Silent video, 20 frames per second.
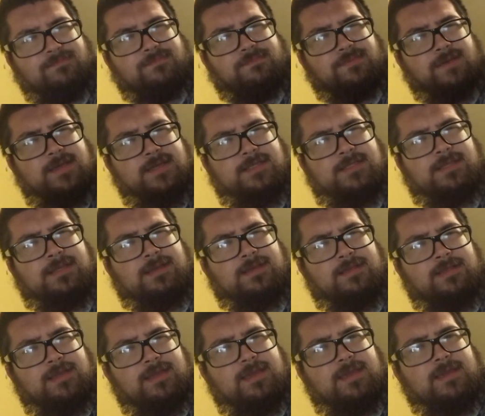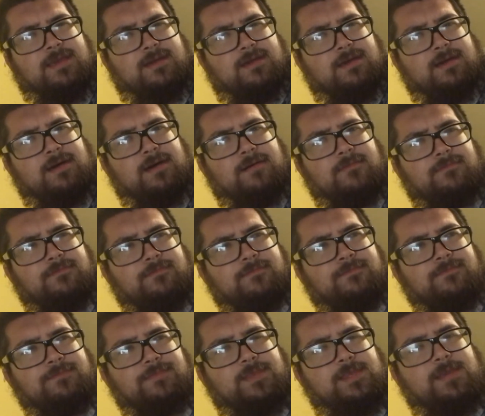basically um
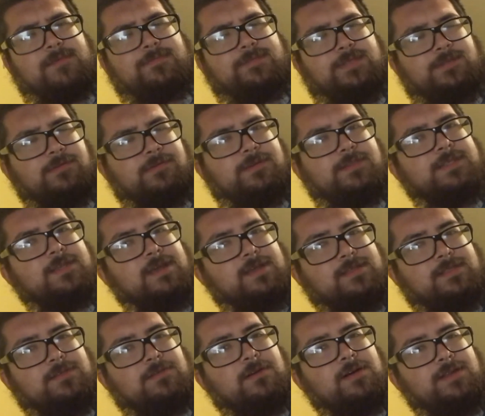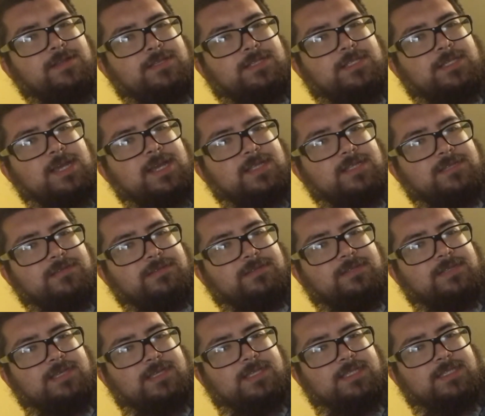if Suicide Squad
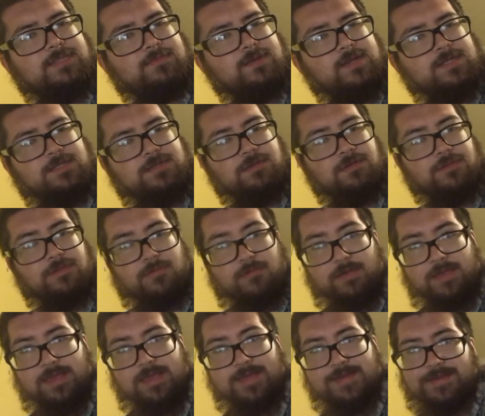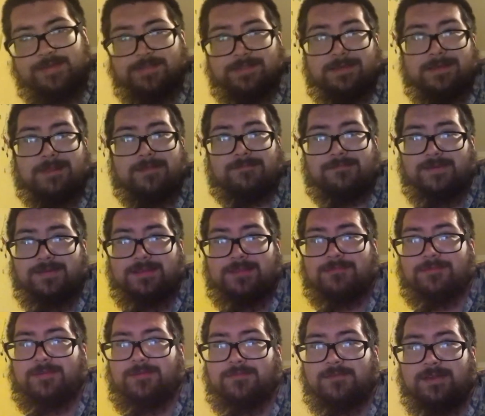Enchantress's Special 3 is
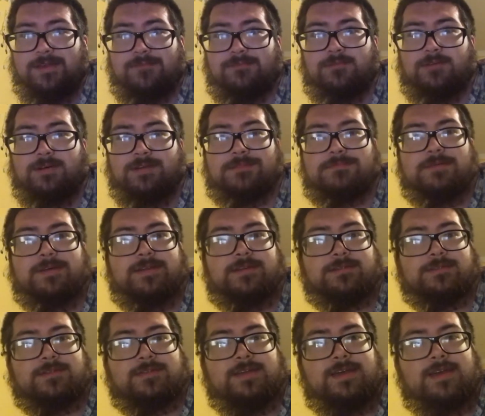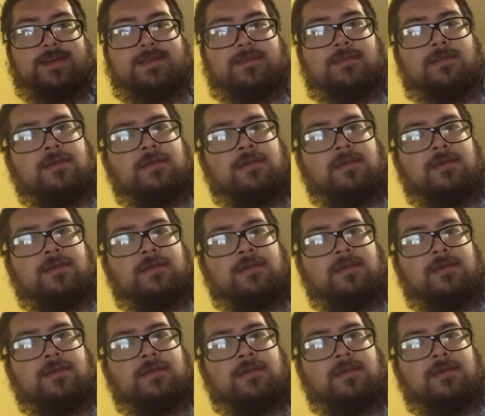ineffective in raid boss battles or not.